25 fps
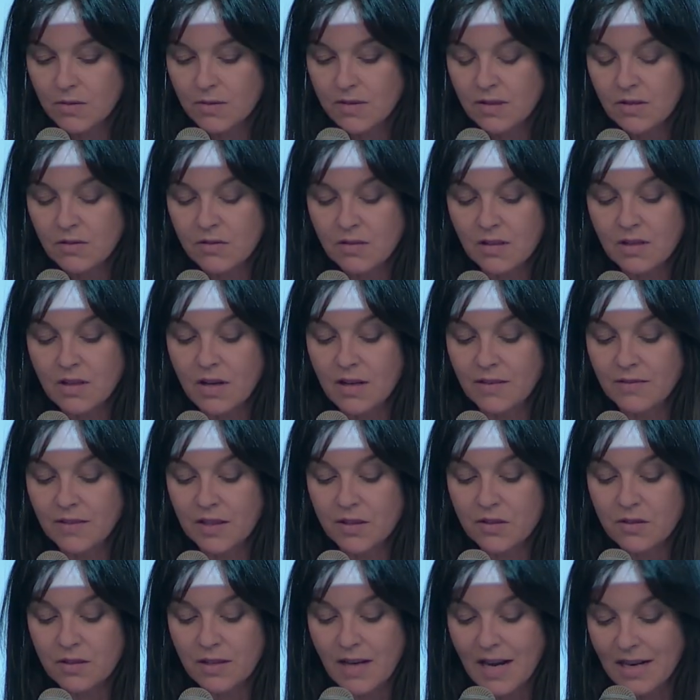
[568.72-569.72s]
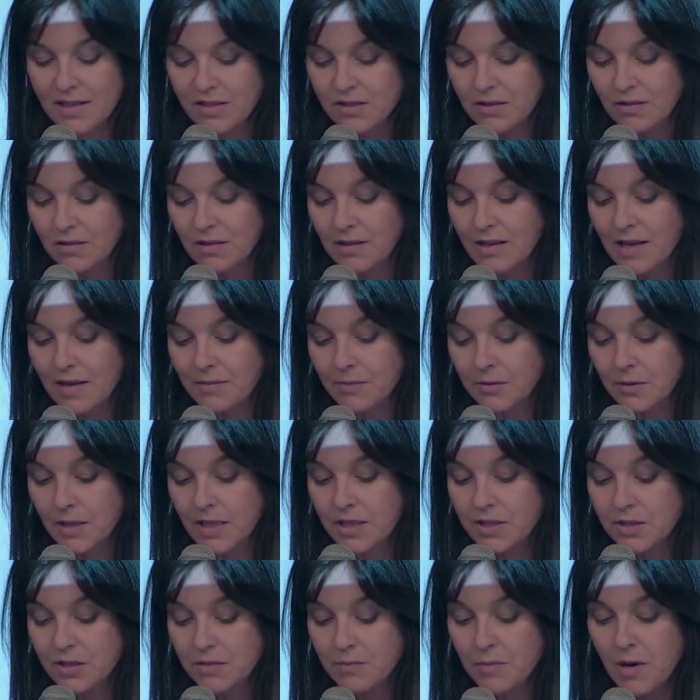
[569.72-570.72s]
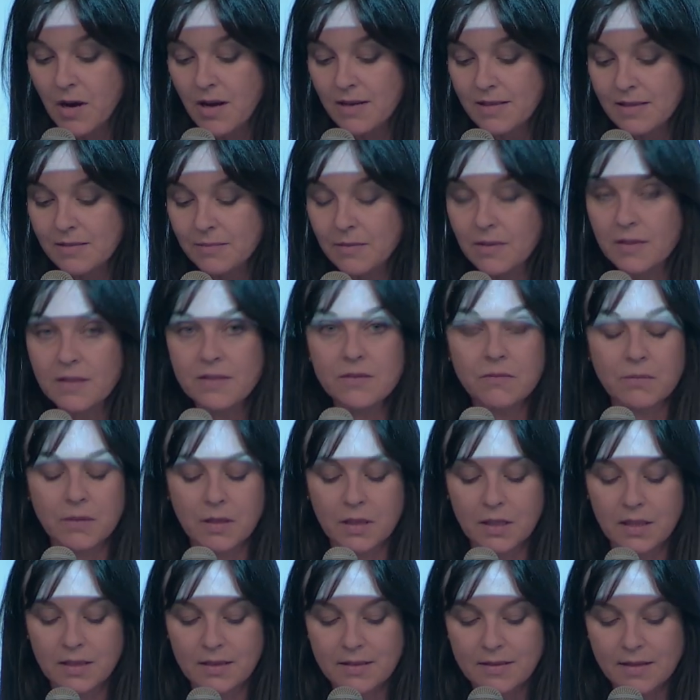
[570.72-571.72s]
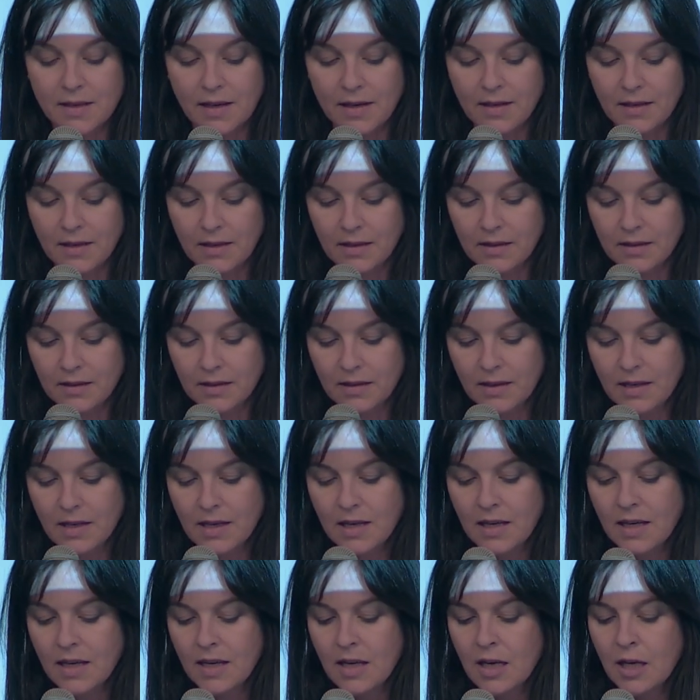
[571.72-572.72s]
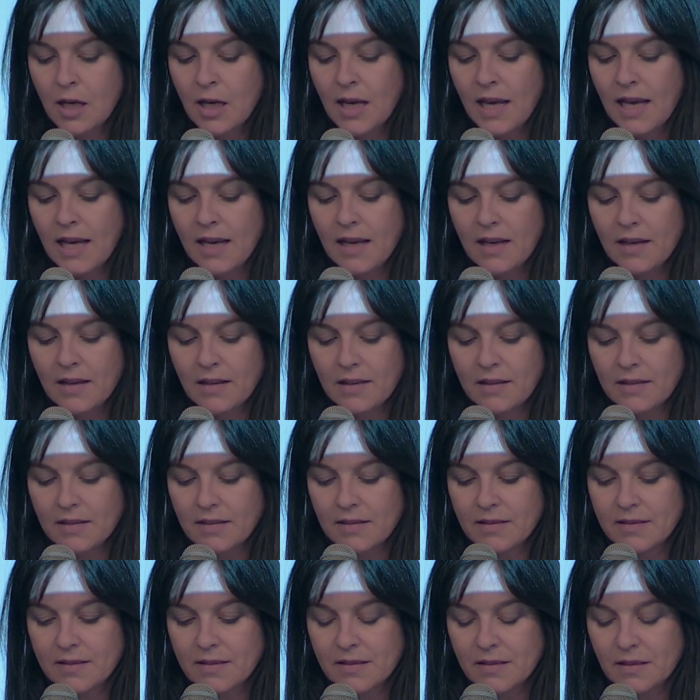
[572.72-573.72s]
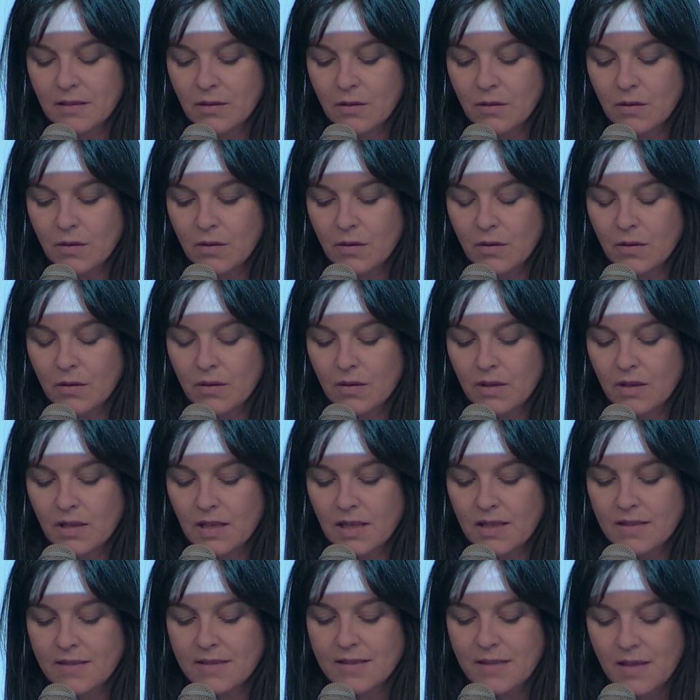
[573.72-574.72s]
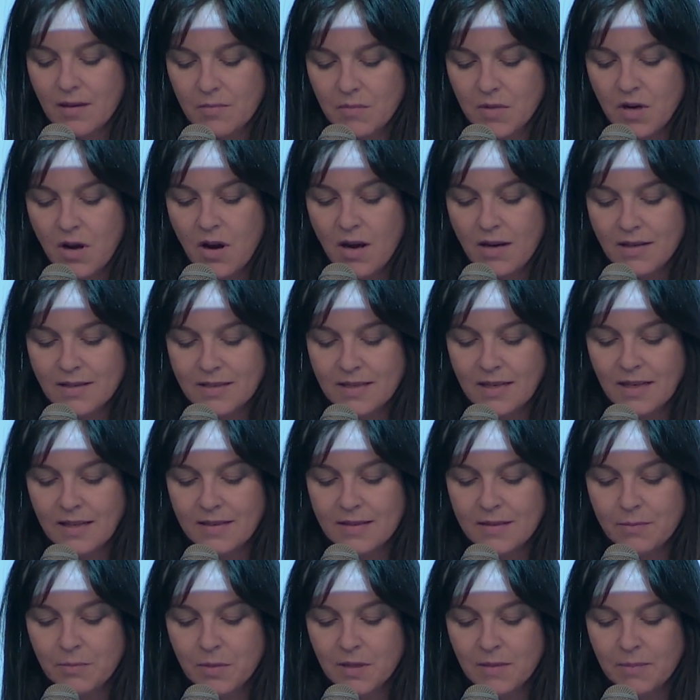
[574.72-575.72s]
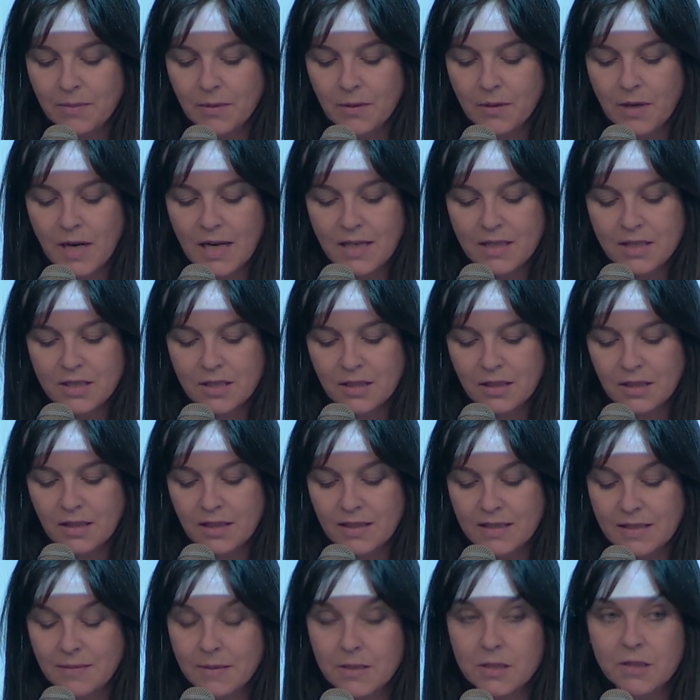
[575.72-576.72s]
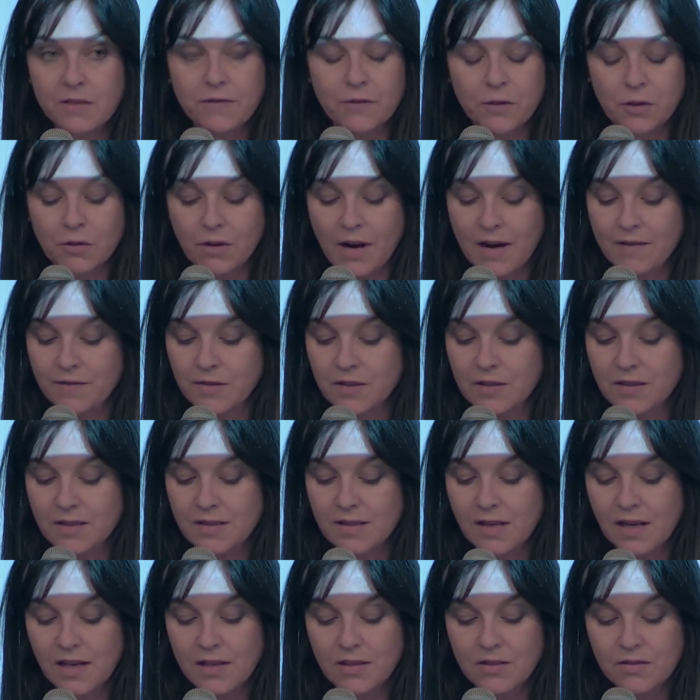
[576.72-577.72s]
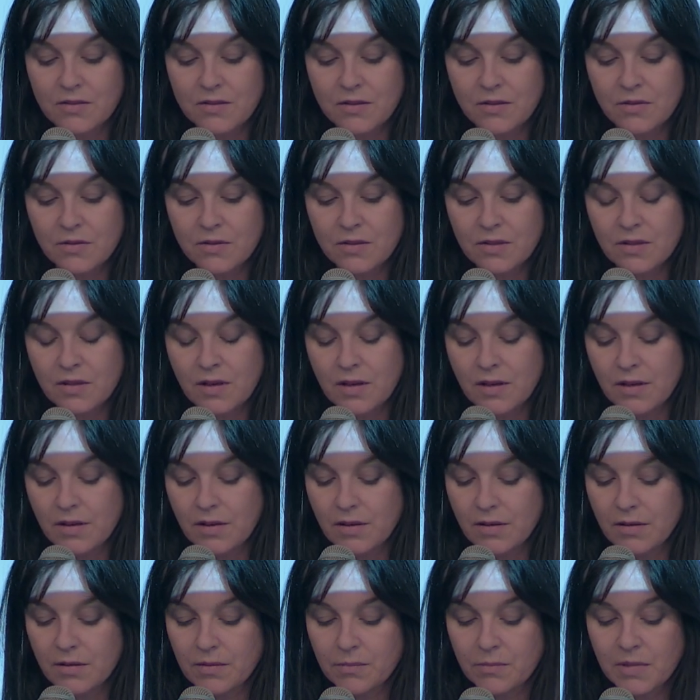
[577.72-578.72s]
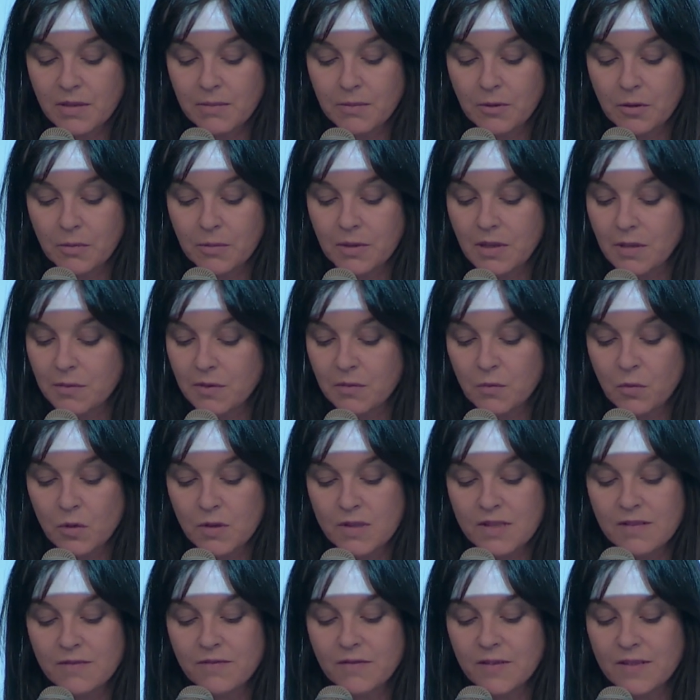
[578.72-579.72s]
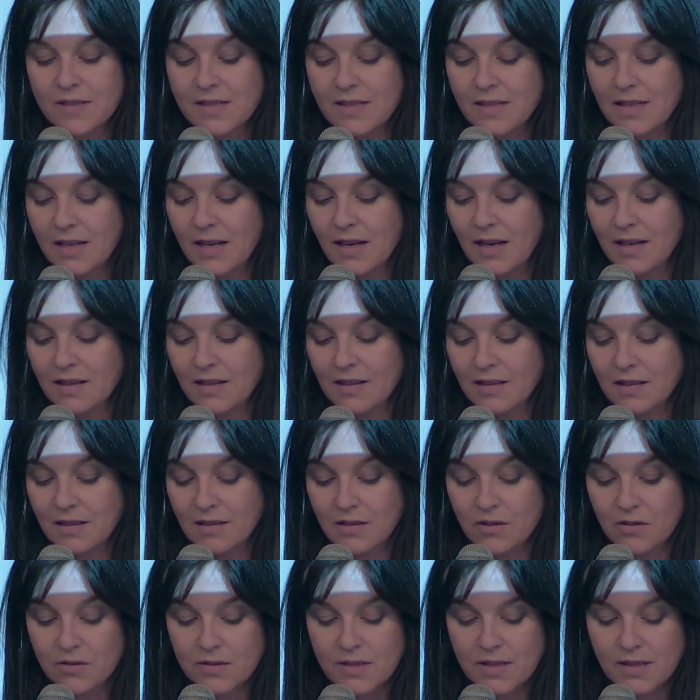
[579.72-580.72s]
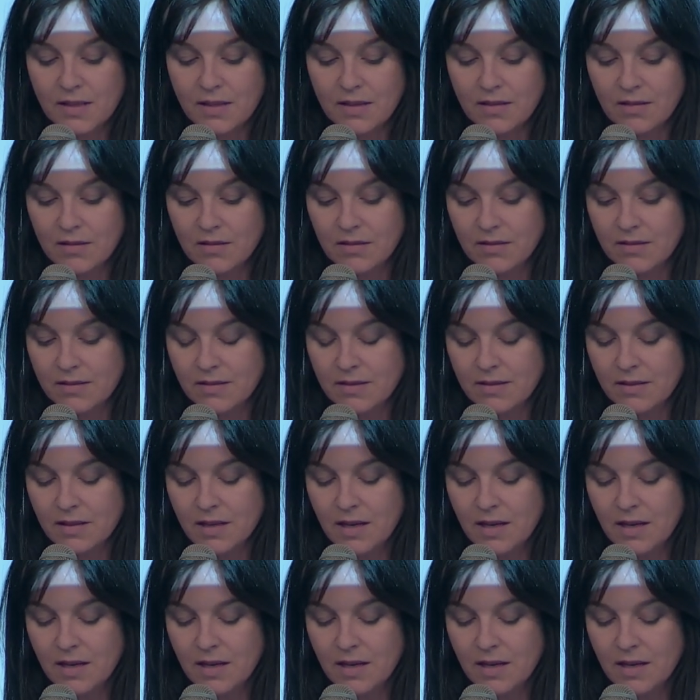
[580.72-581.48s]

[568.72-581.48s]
There's a lot of international collaboration possible that's really exciting. And in some contexts, people are actually, especially for graphic designers, there's people are becoming more sophisticated in their skills.